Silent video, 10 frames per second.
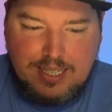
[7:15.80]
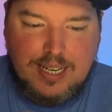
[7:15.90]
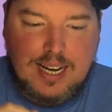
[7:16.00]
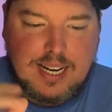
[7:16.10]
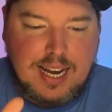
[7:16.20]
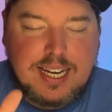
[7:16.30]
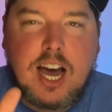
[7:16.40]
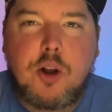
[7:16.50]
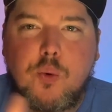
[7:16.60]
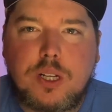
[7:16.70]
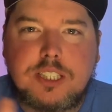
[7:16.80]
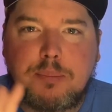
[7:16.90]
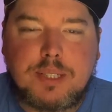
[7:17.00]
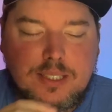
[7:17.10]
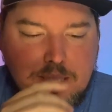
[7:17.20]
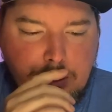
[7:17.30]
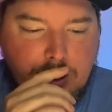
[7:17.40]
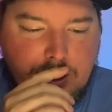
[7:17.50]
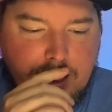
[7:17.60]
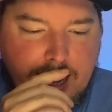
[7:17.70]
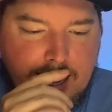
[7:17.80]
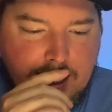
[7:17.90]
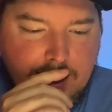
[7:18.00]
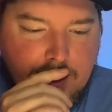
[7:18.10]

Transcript: I kind of want something similar to that.